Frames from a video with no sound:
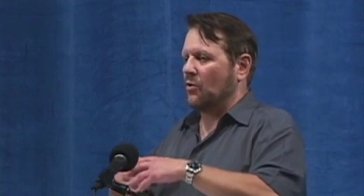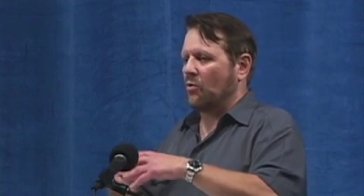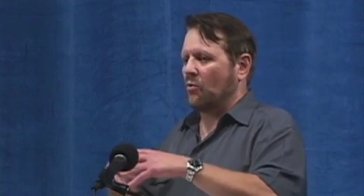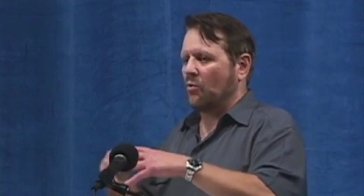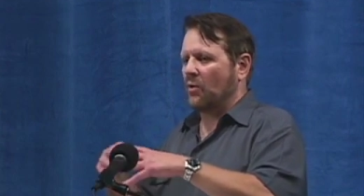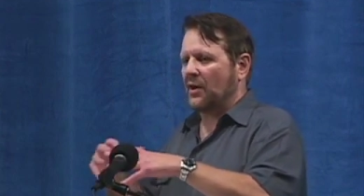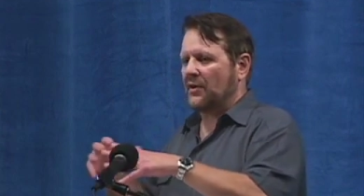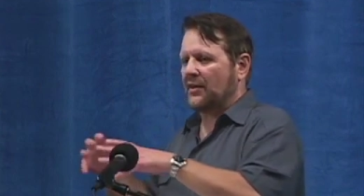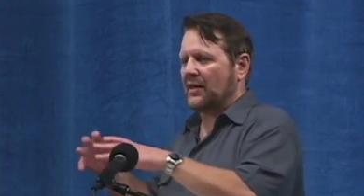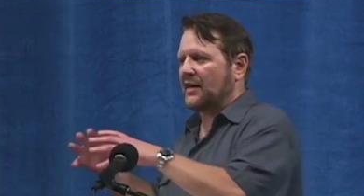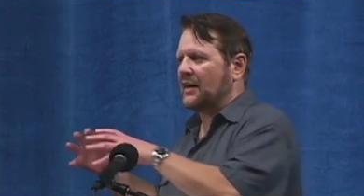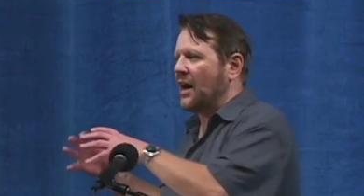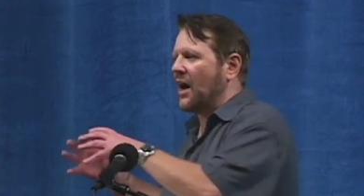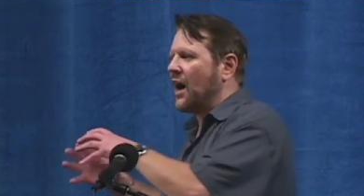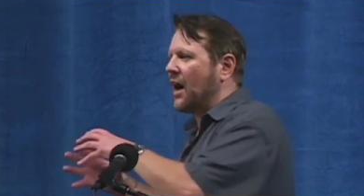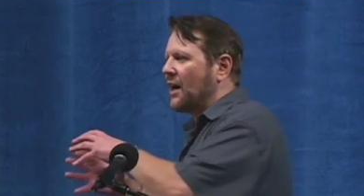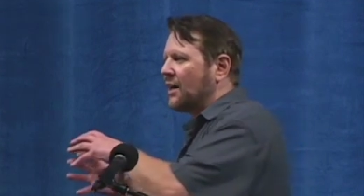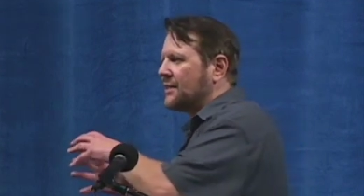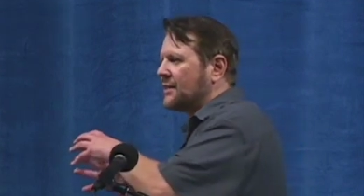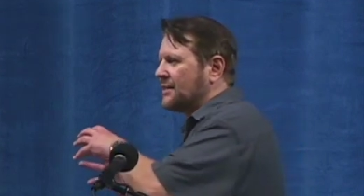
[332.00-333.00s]
where the
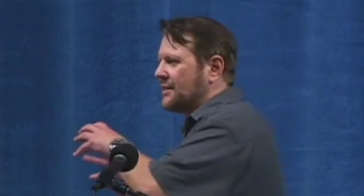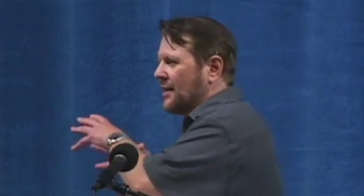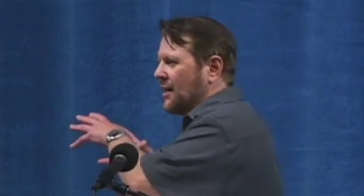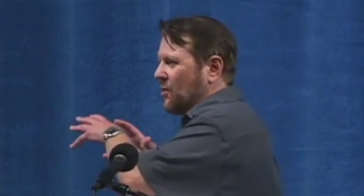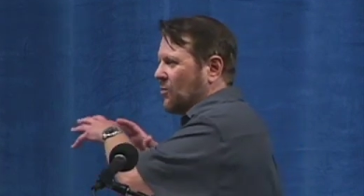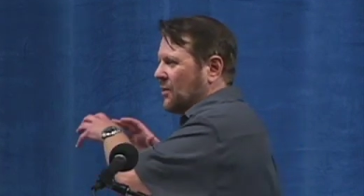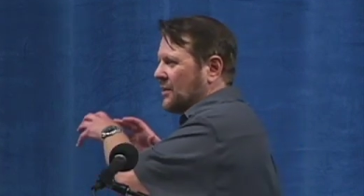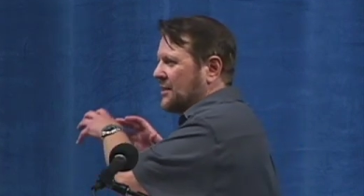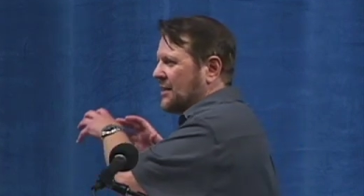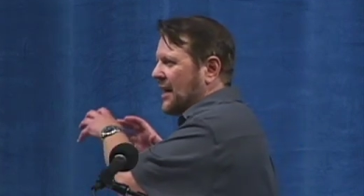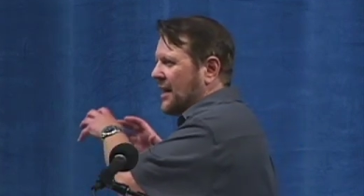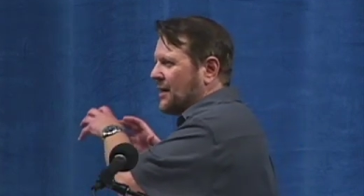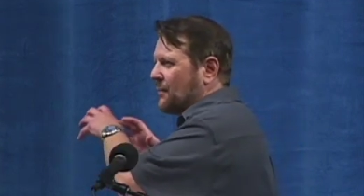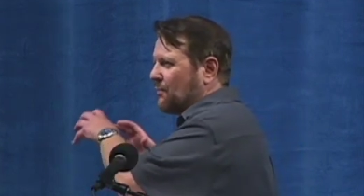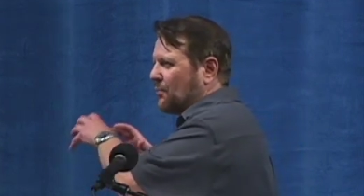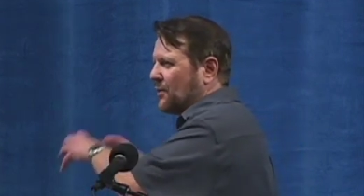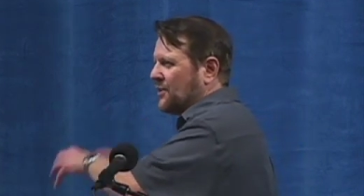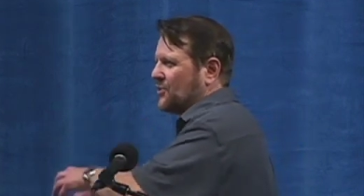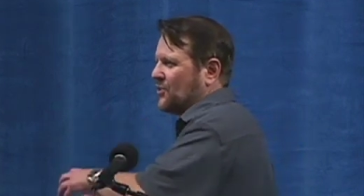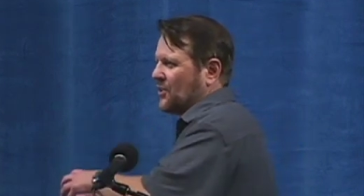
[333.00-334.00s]
guards there would
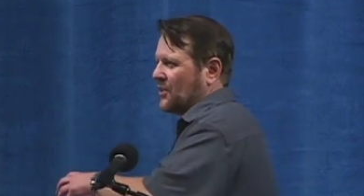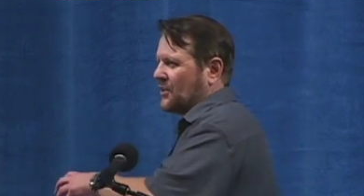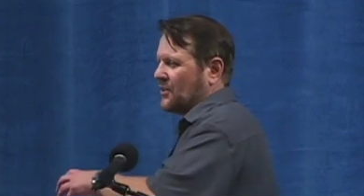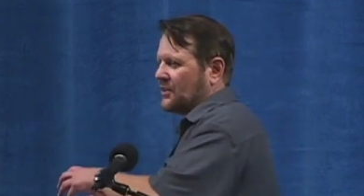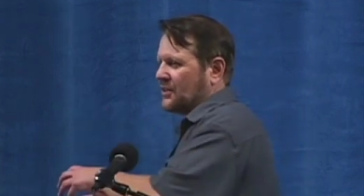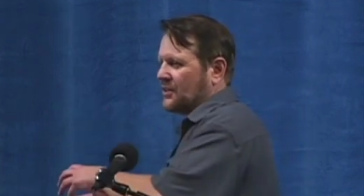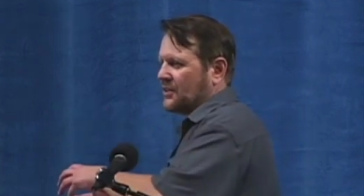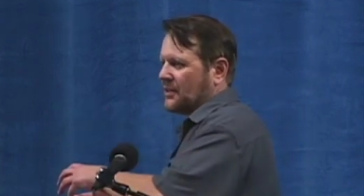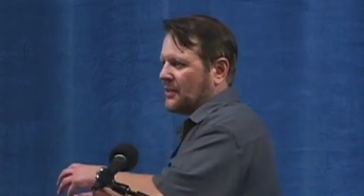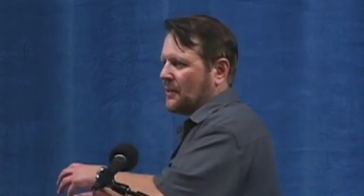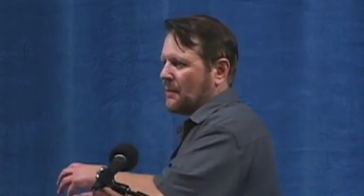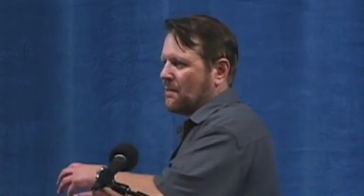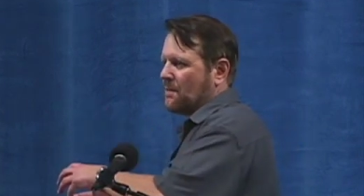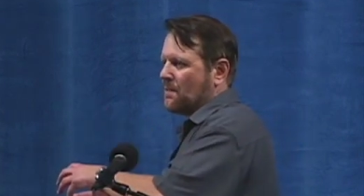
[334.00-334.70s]
take prisoners